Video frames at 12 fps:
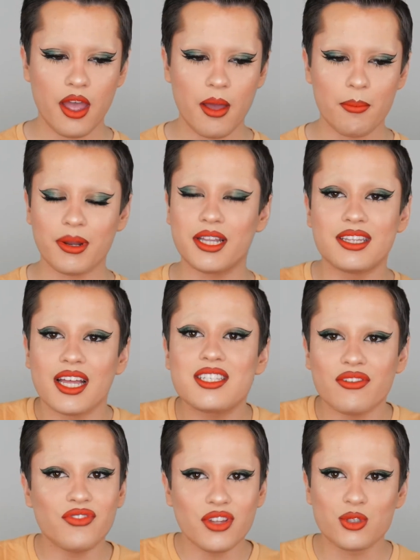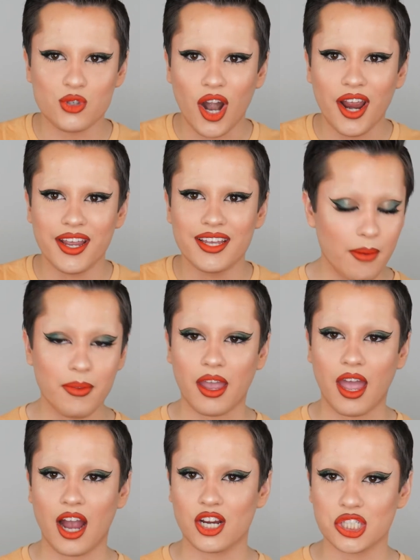But it doesn't feel dry. I'm like
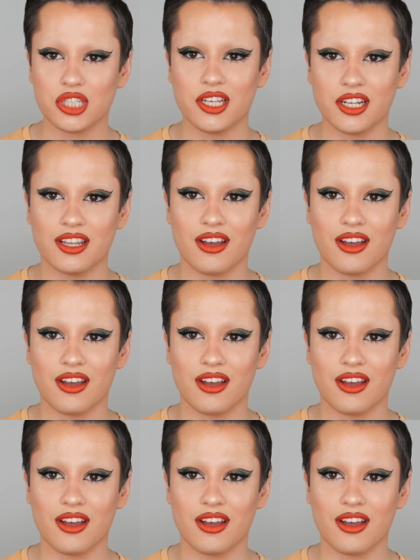actually in